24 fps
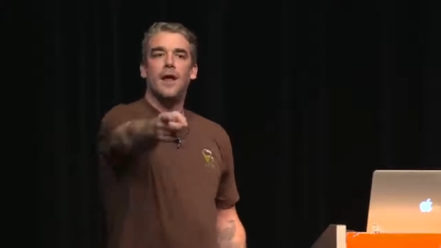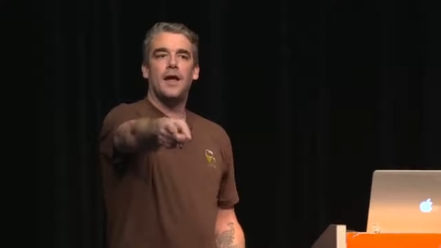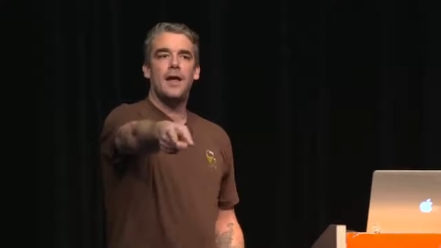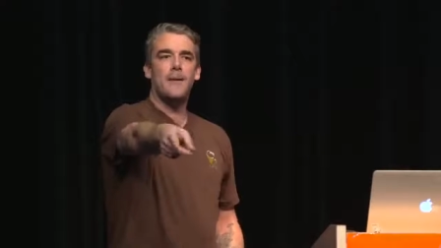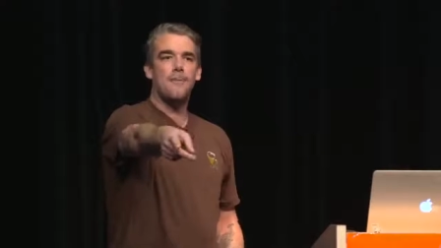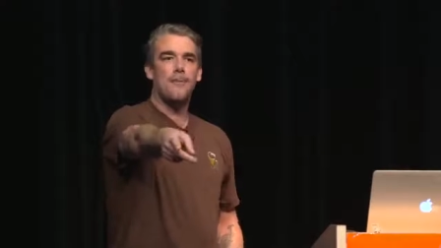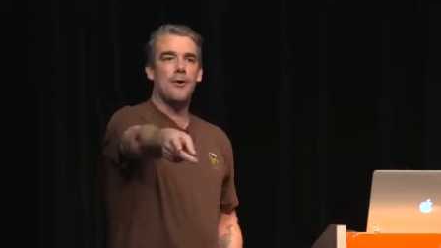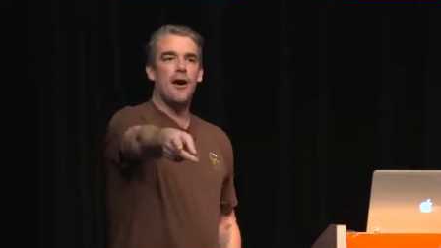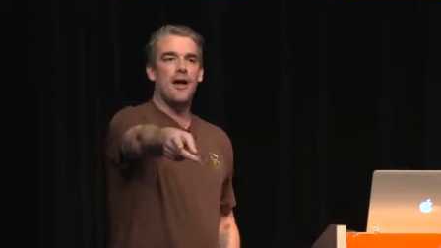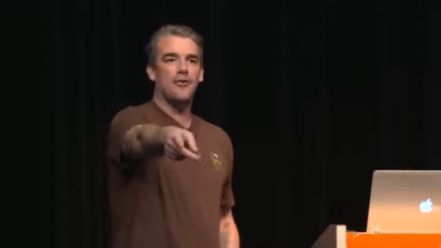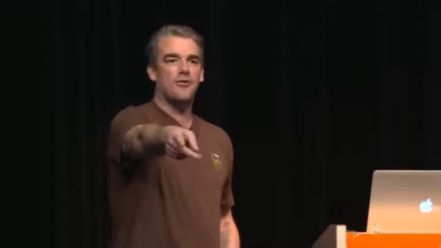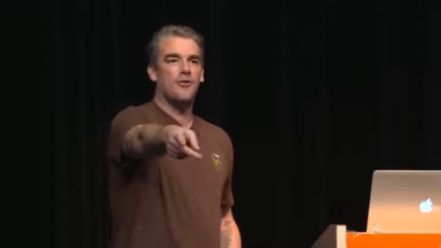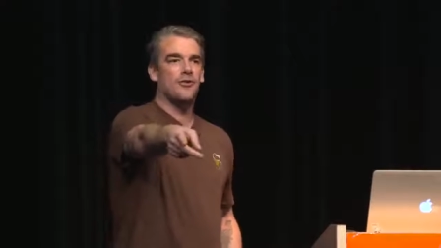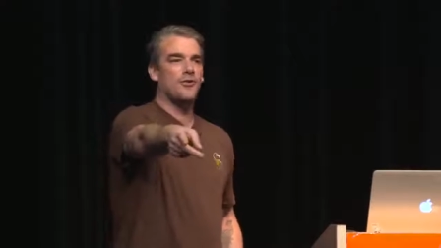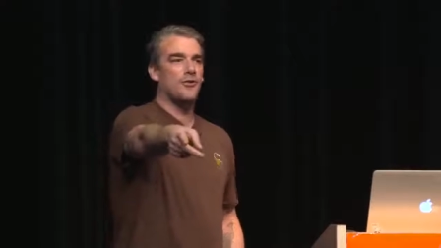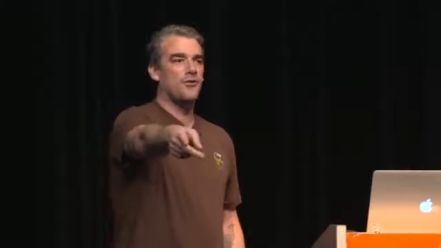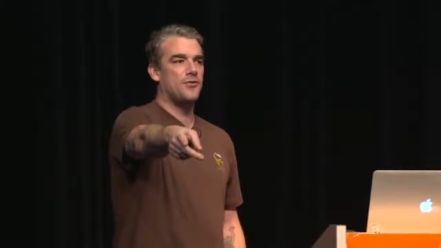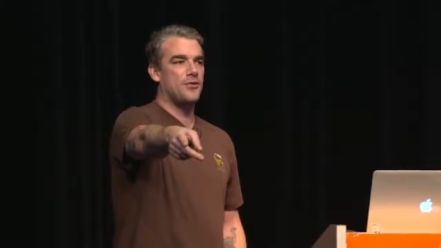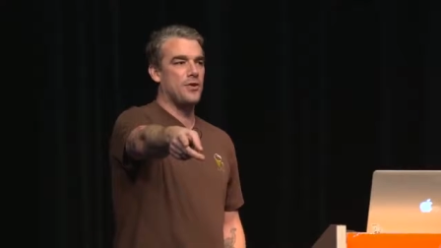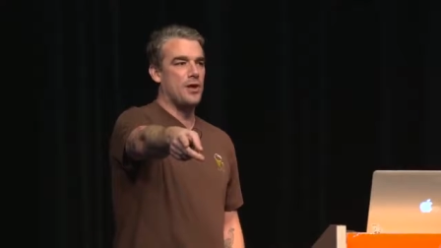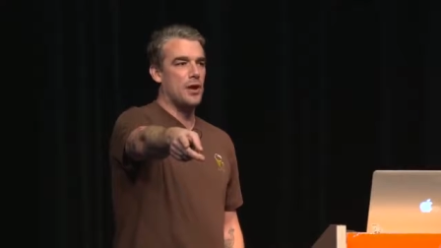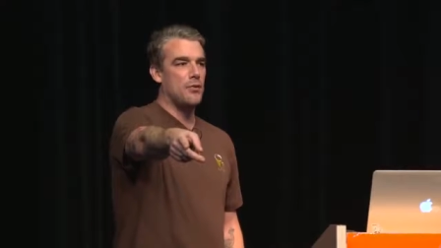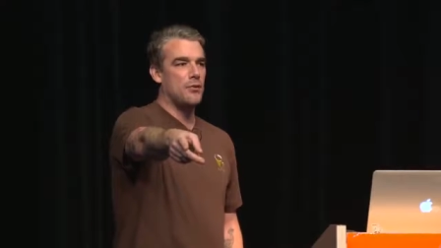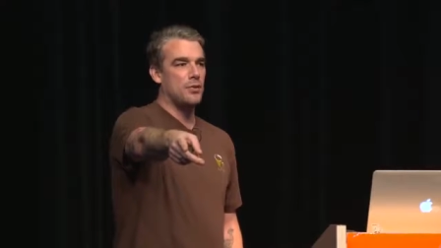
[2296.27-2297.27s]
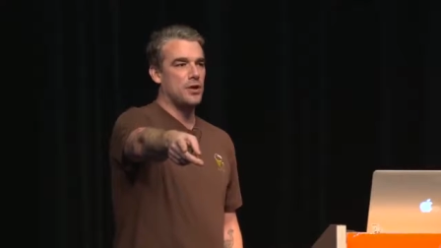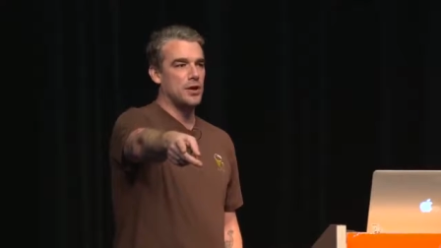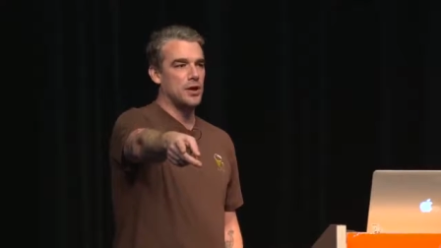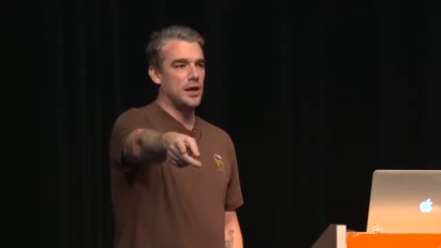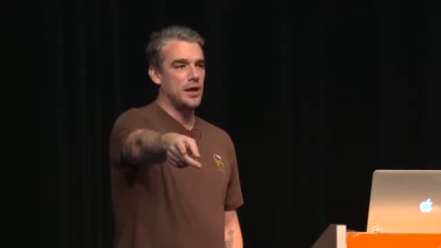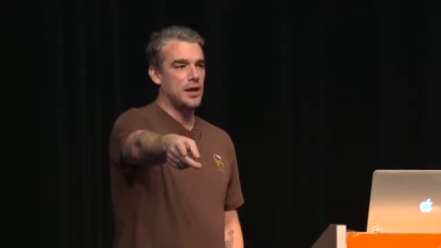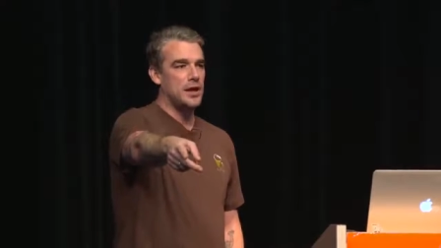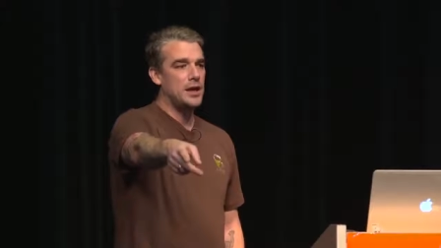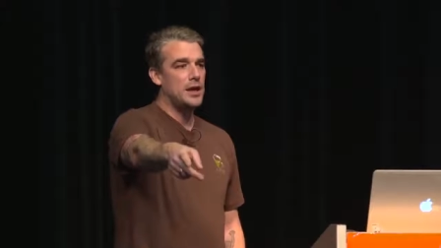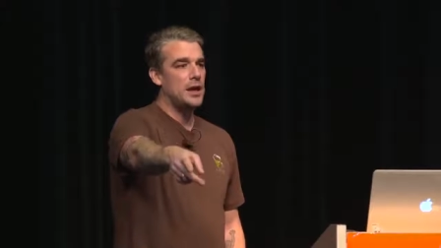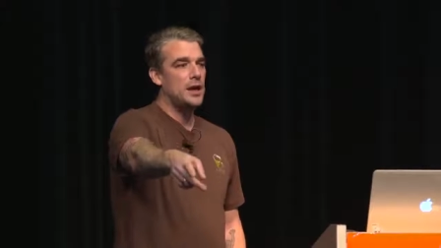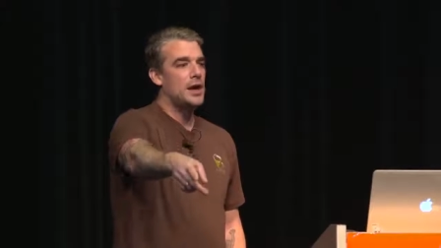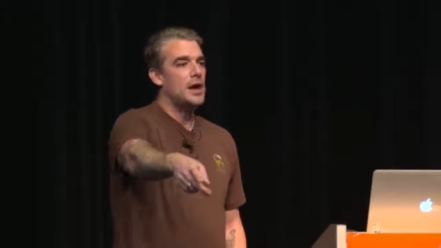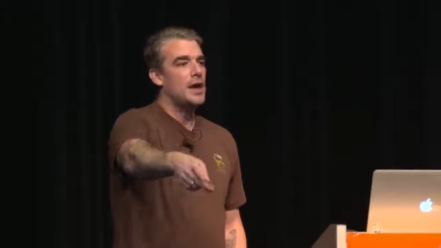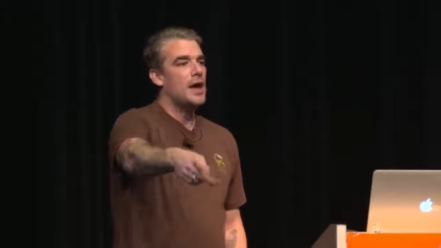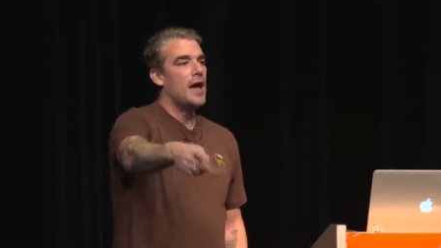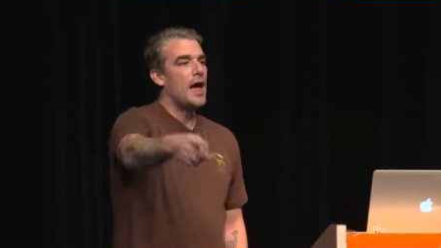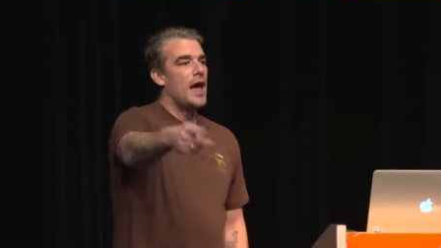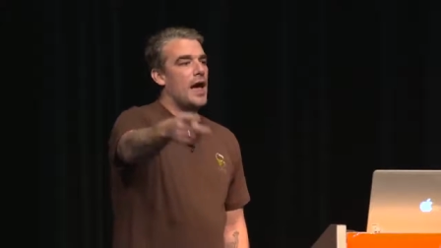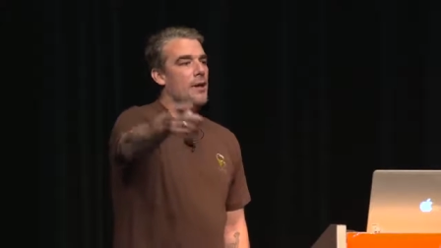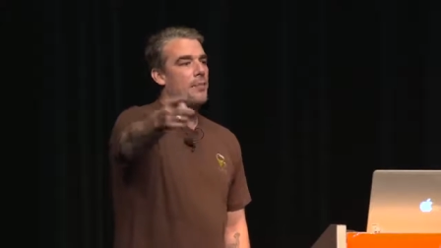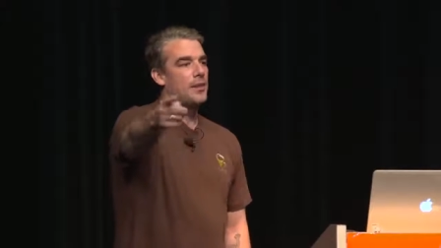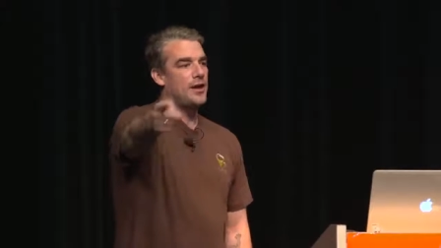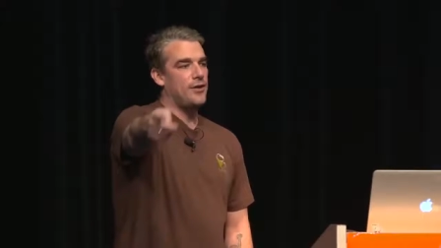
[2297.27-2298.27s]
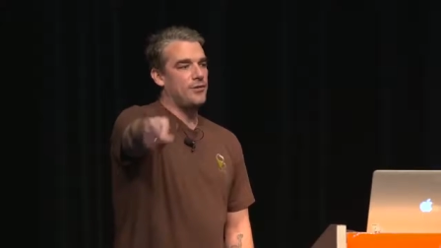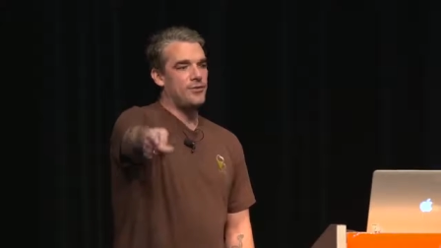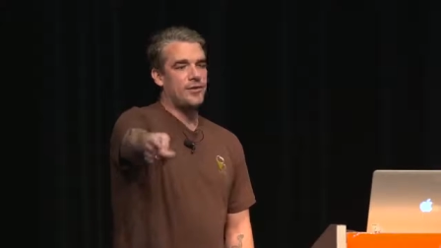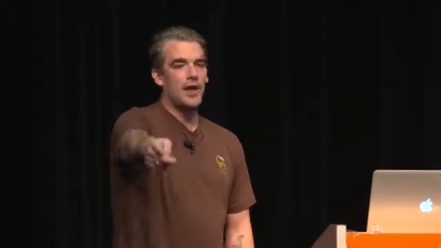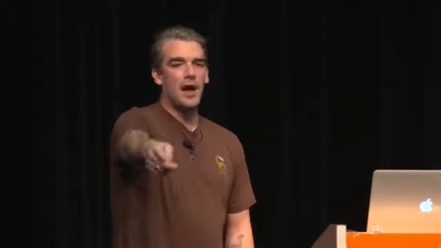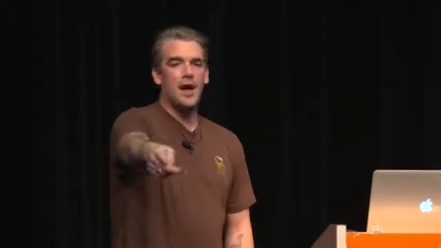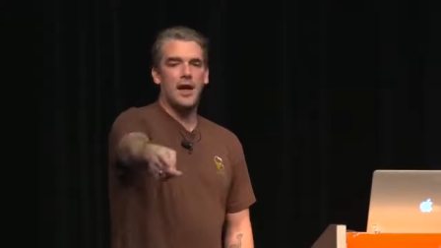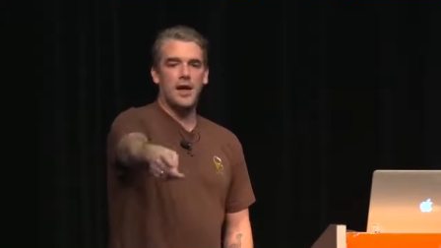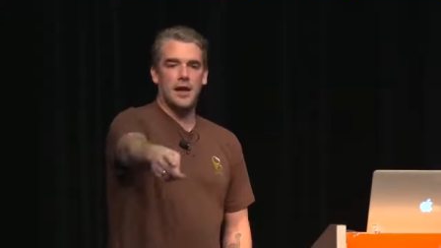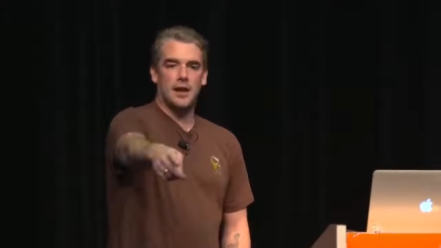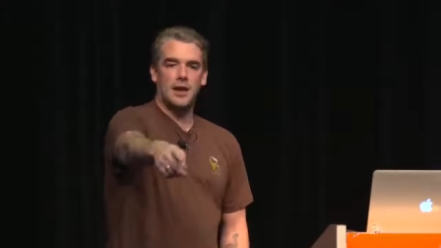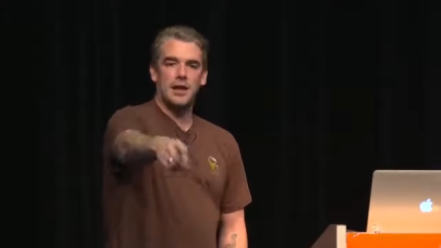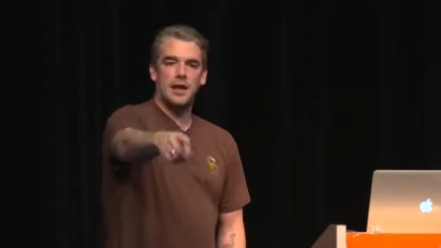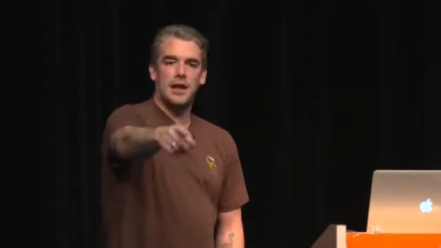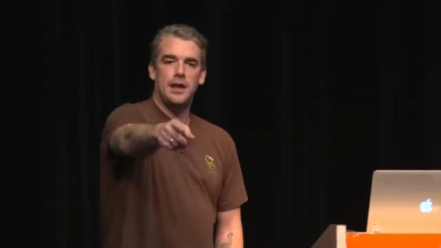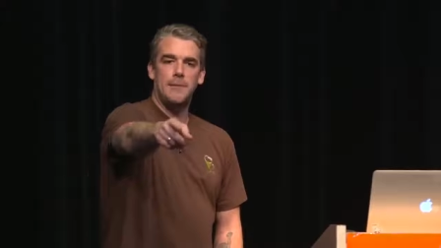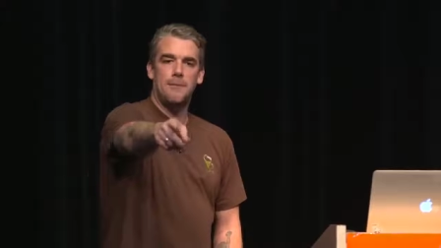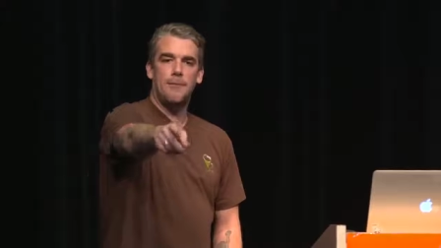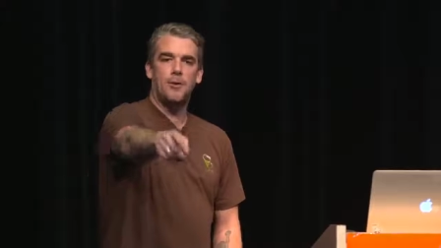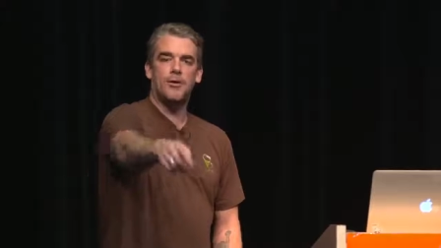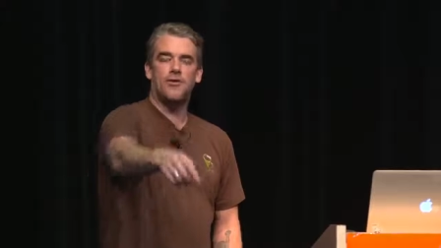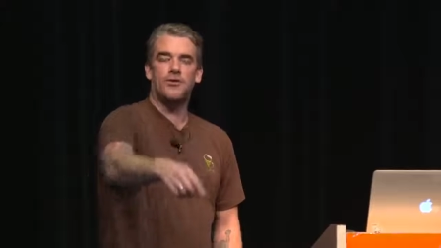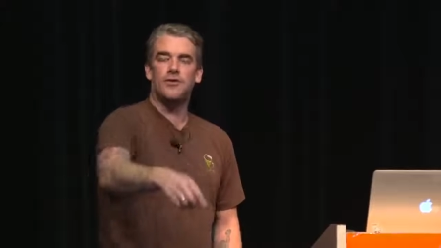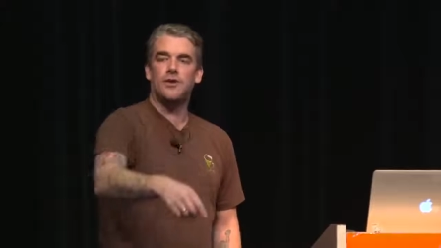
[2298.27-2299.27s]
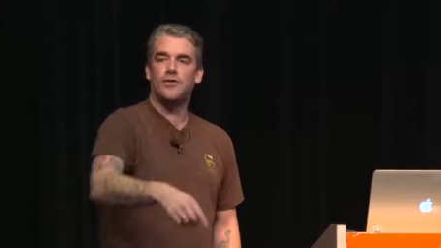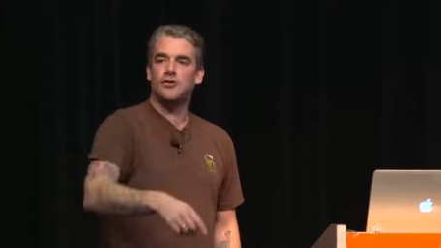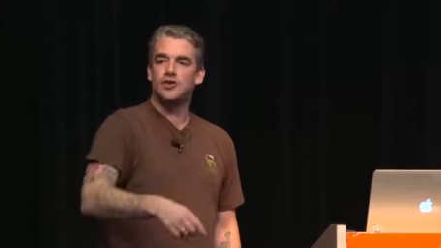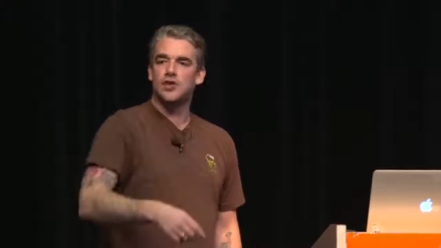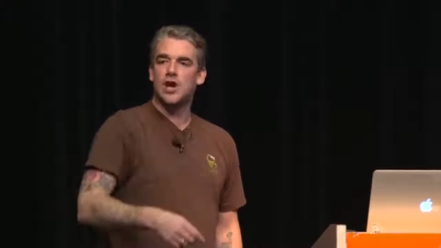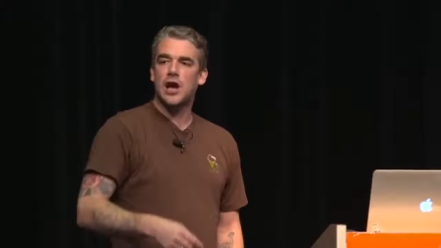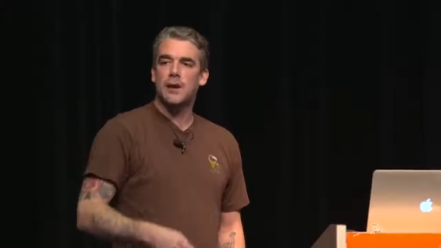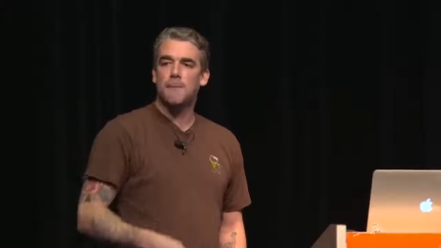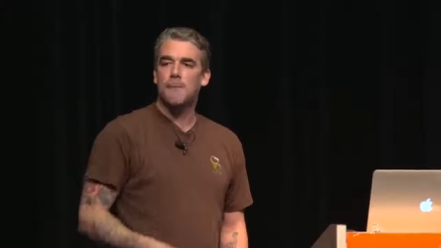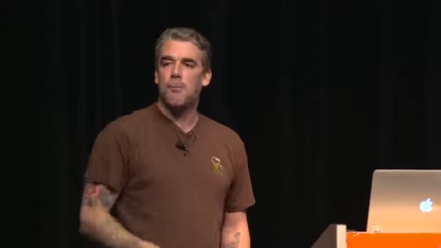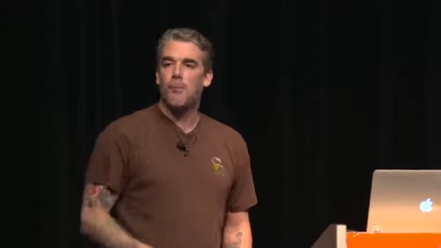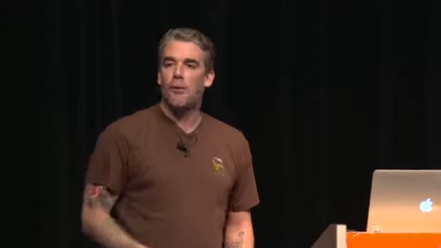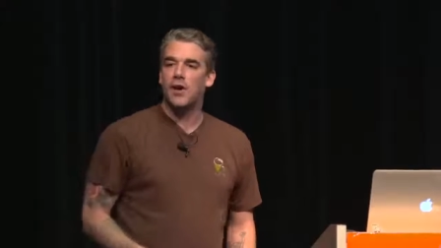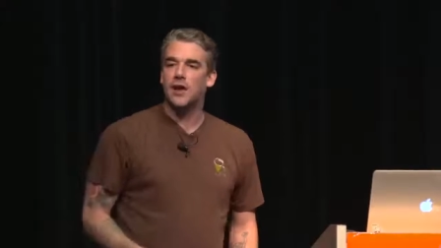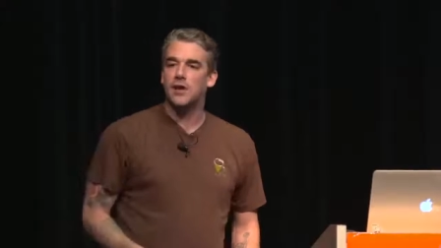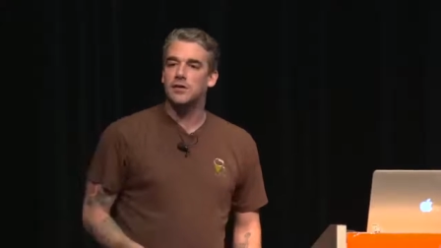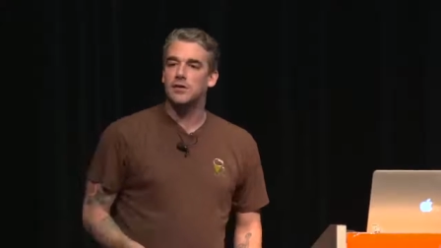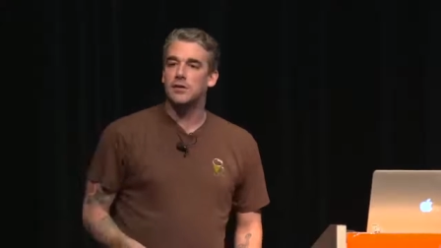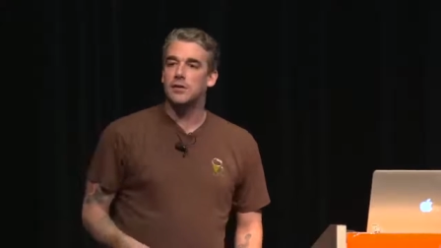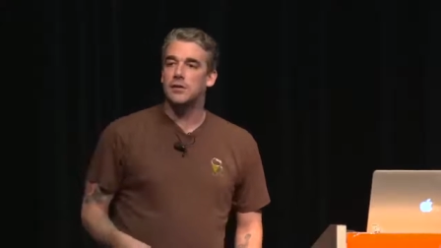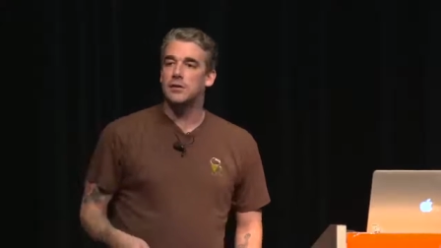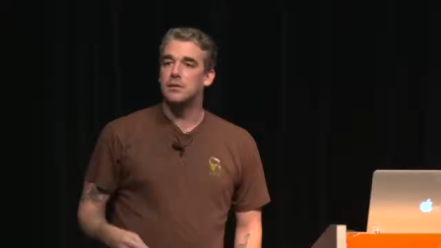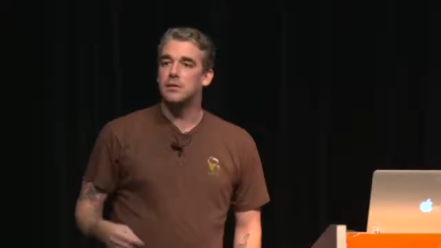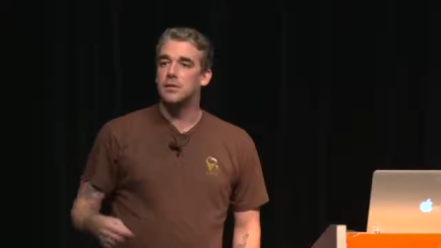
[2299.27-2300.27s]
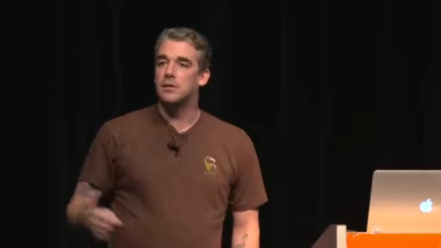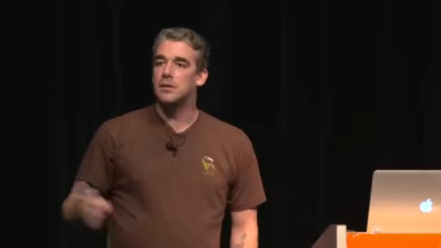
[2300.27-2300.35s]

He processes locally, and when he's done, he puts in his checkpoint.